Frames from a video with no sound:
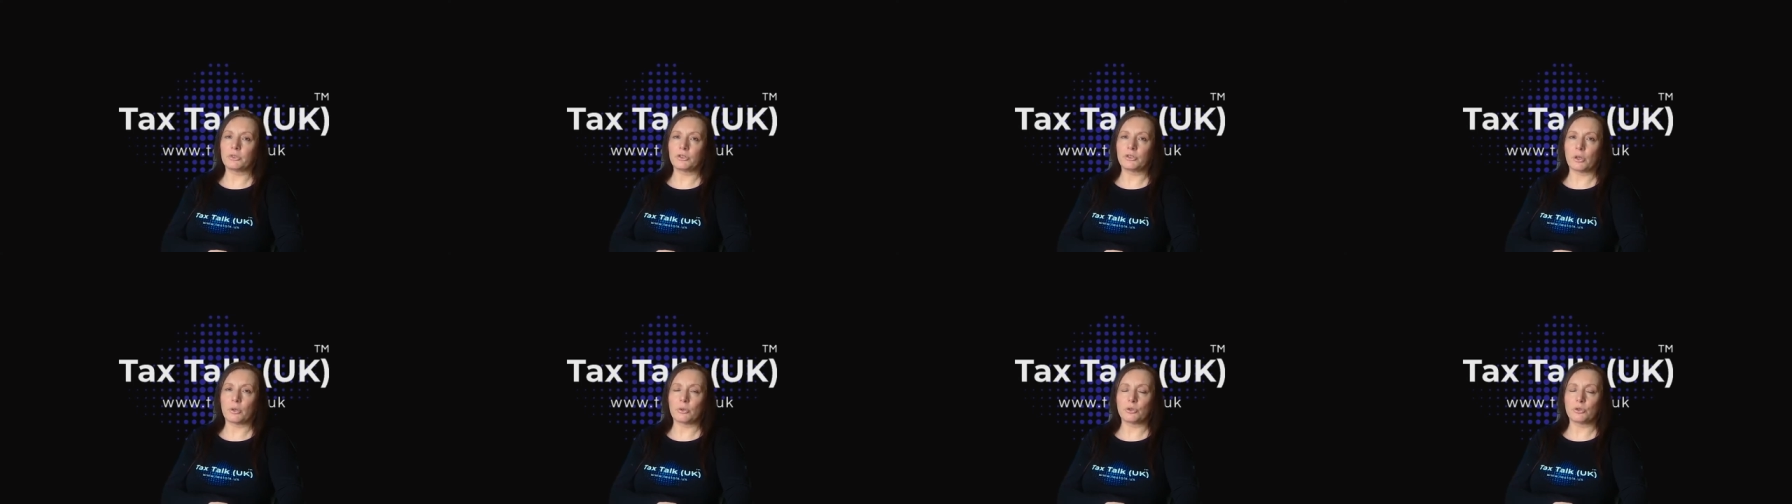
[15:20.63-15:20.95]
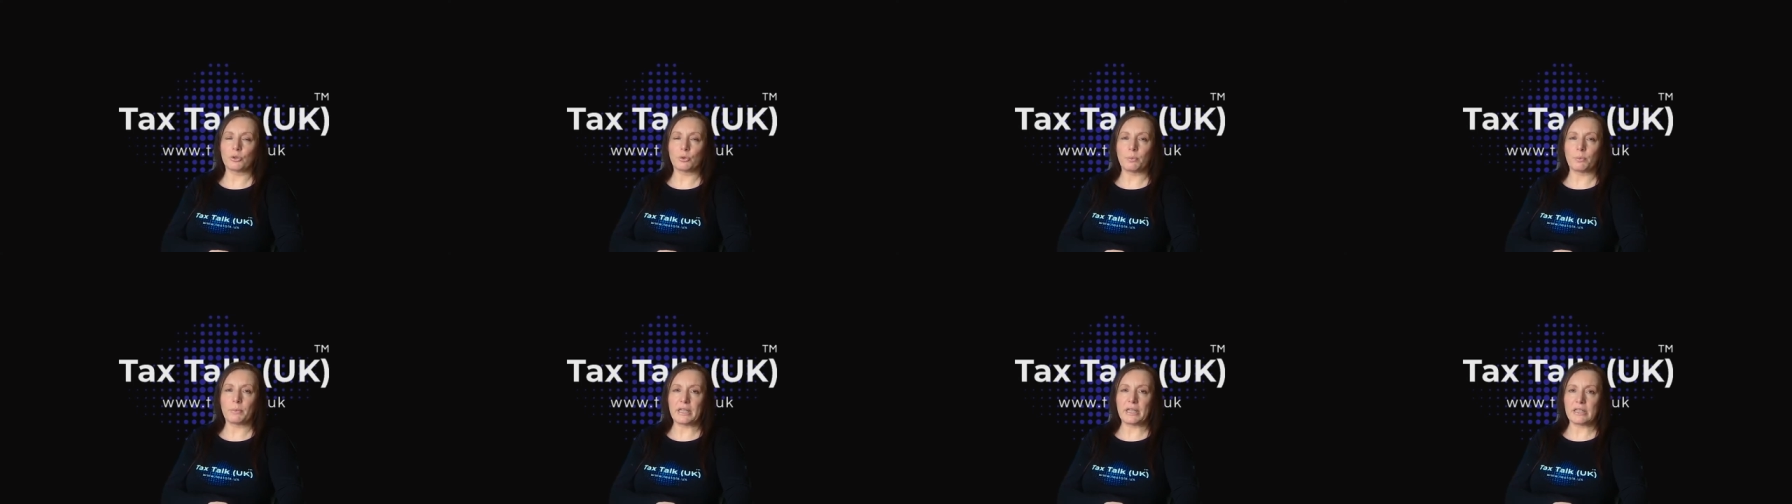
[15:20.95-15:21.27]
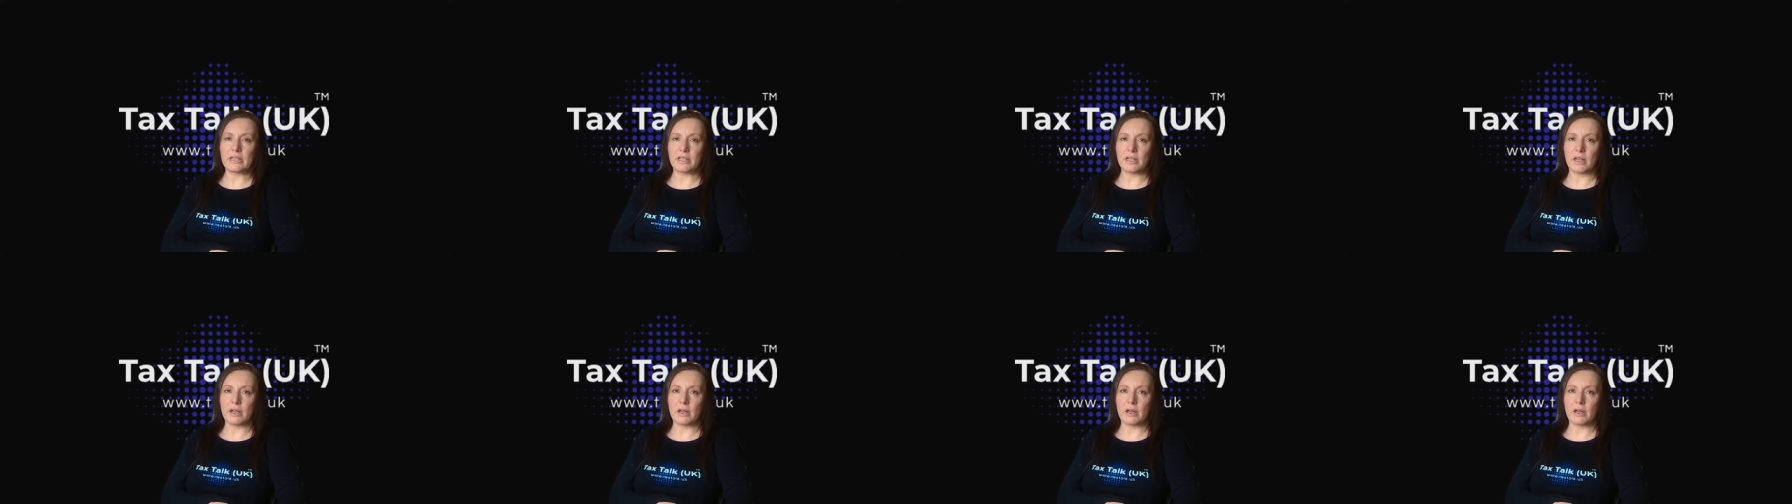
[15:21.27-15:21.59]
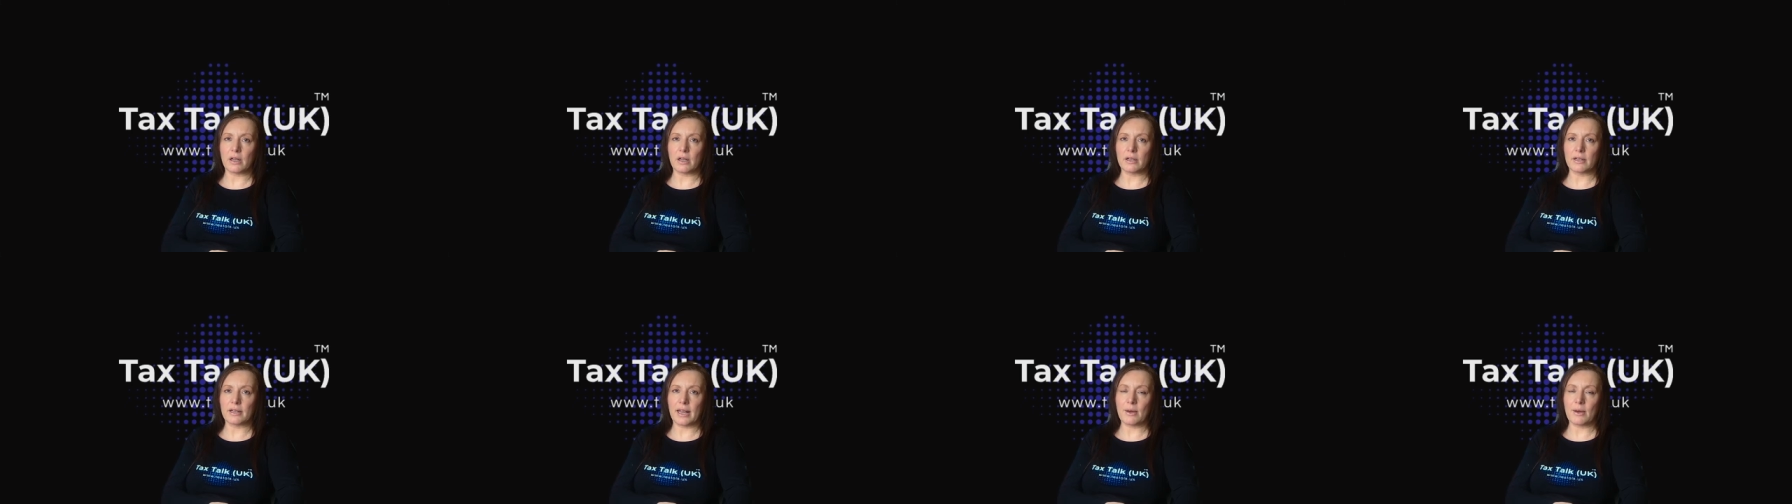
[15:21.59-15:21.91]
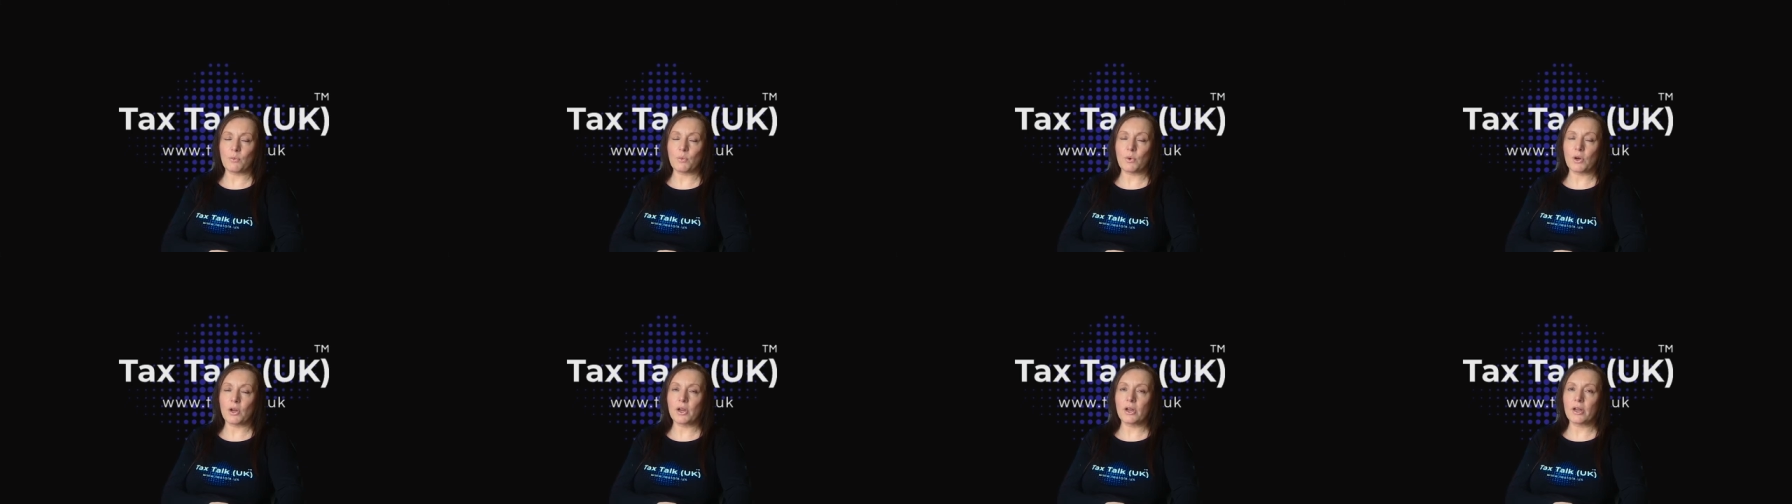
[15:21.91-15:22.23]
social media
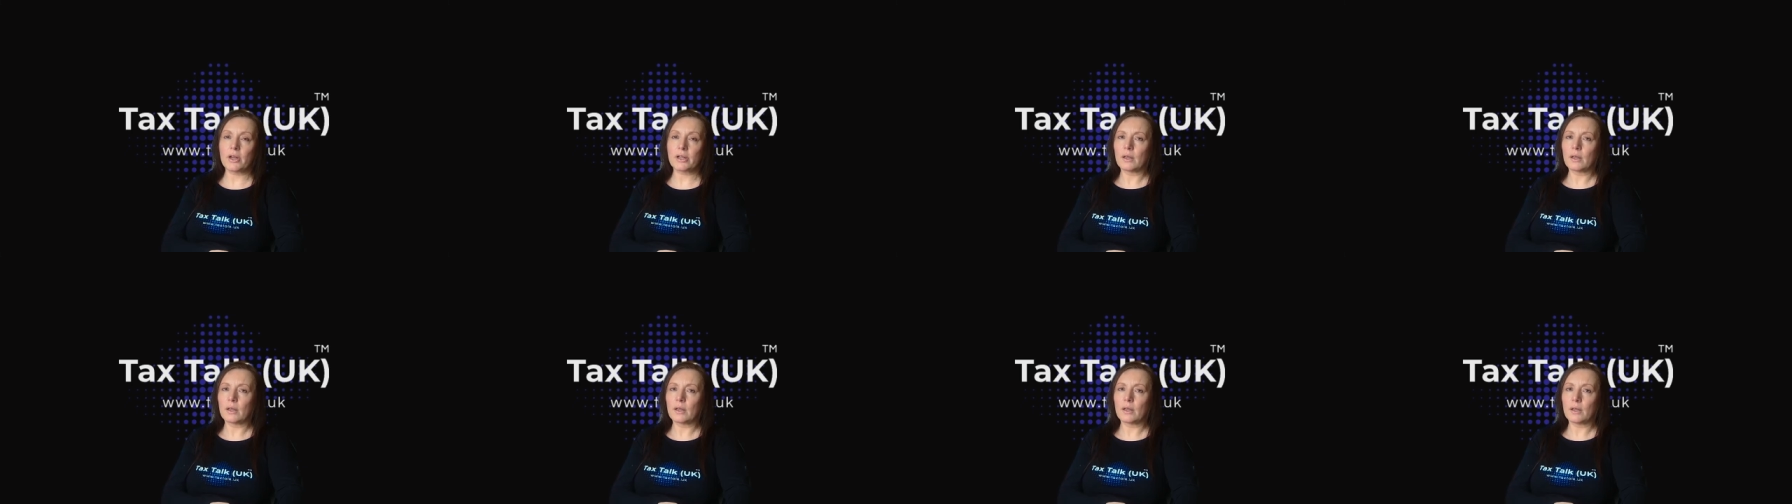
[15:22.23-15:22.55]
network.